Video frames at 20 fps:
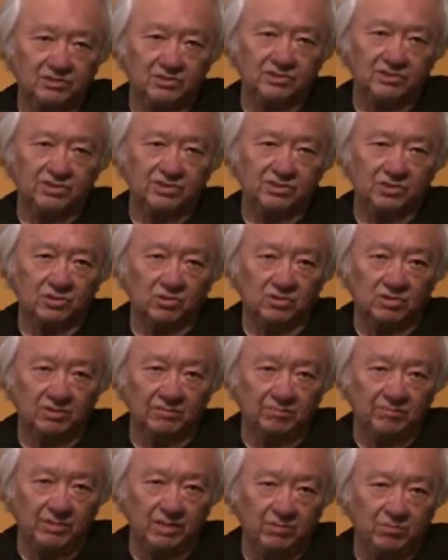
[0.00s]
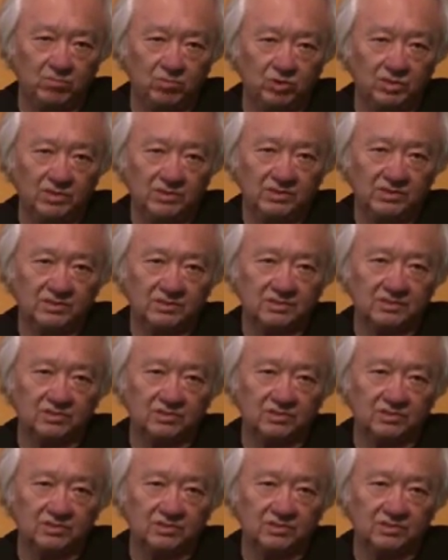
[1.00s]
could stir up memories,